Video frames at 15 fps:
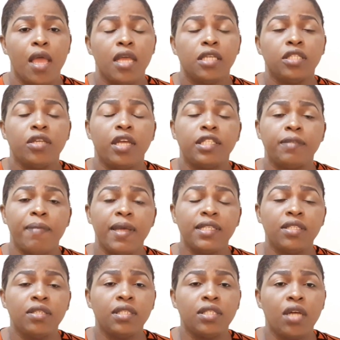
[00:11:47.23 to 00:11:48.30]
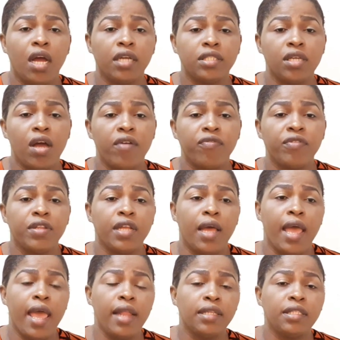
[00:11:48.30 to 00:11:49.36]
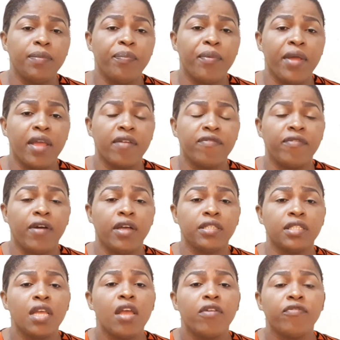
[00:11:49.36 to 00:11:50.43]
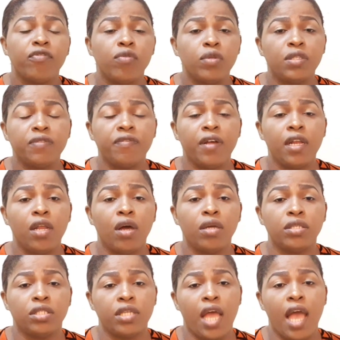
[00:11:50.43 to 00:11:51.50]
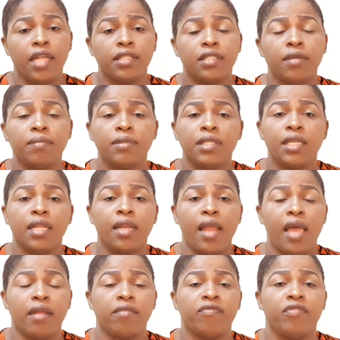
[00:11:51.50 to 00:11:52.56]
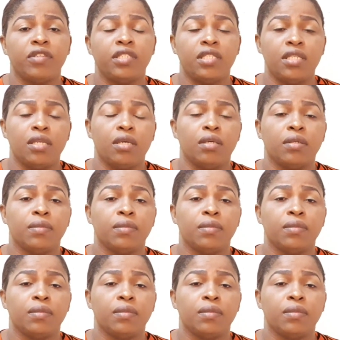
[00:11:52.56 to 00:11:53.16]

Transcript: So it's best to start off with a healthy breakfast, fruits for lunch, and something light for dinner.